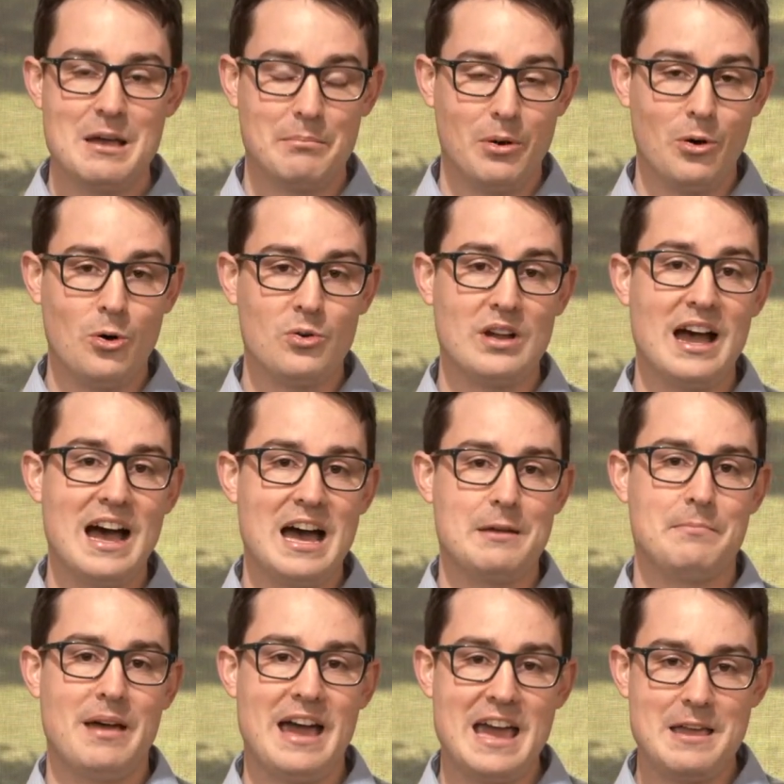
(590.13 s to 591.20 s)
Paul can't
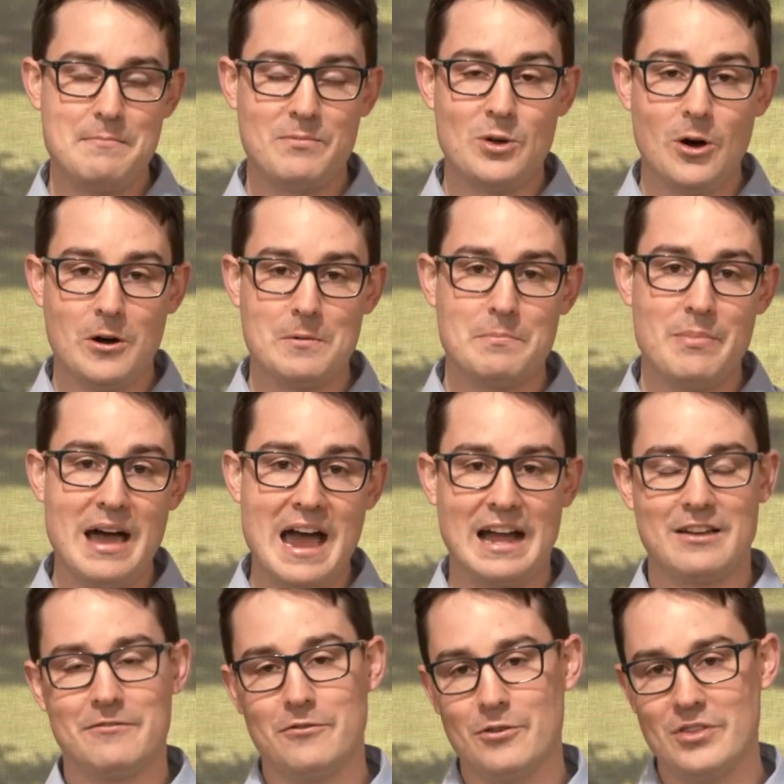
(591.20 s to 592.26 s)
pay God
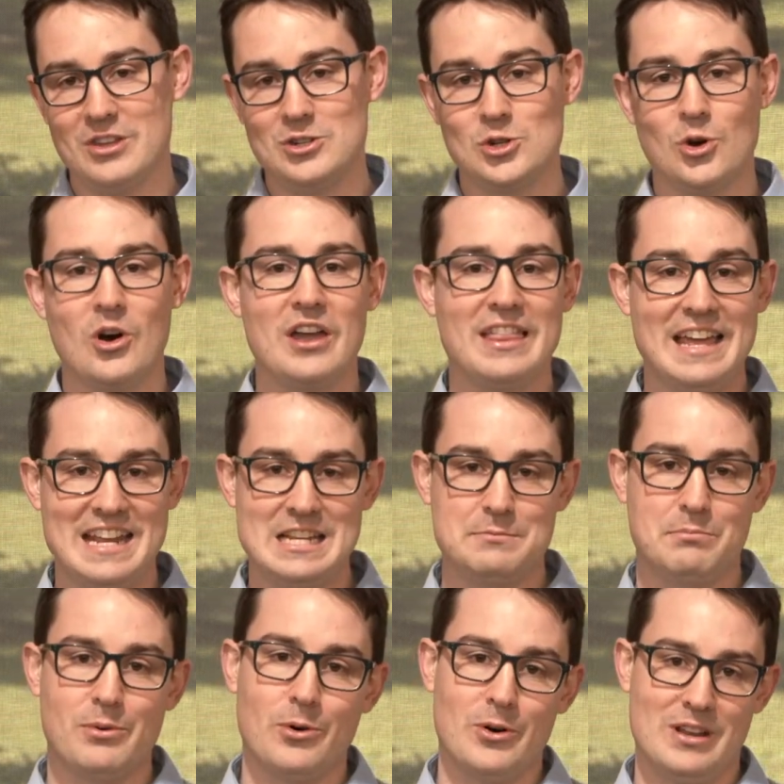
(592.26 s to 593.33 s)
back for the joy that he's
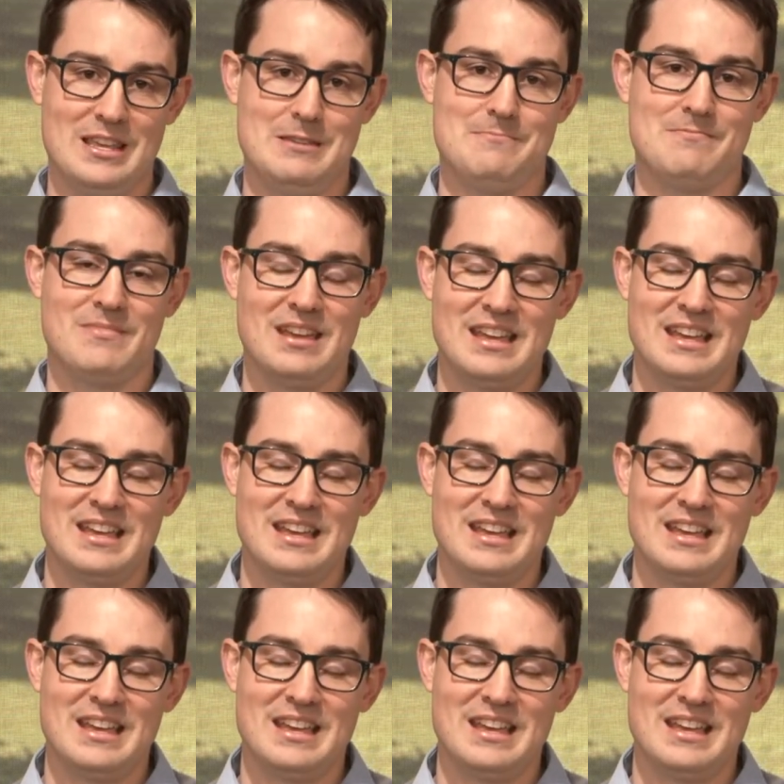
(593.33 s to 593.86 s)
brought him.